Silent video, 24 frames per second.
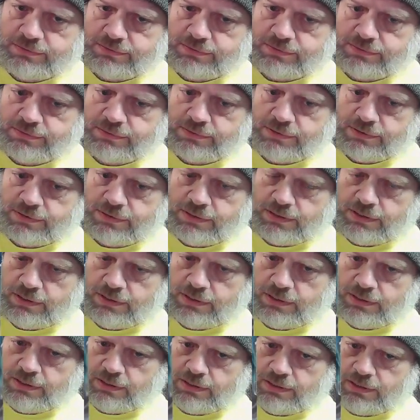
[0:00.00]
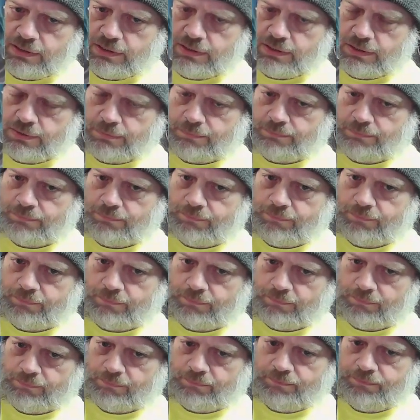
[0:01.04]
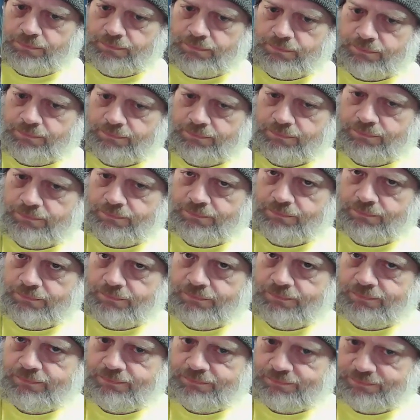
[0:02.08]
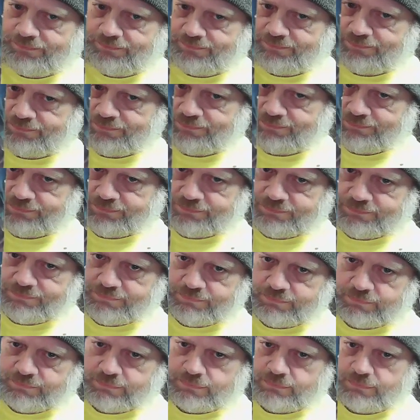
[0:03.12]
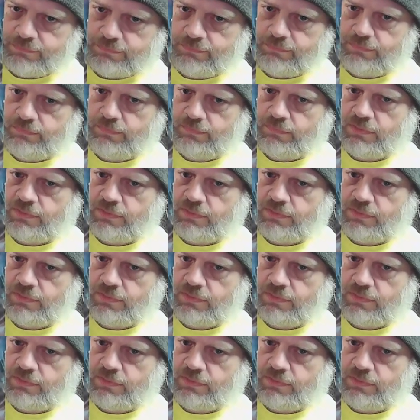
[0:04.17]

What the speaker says: Nobody speaks.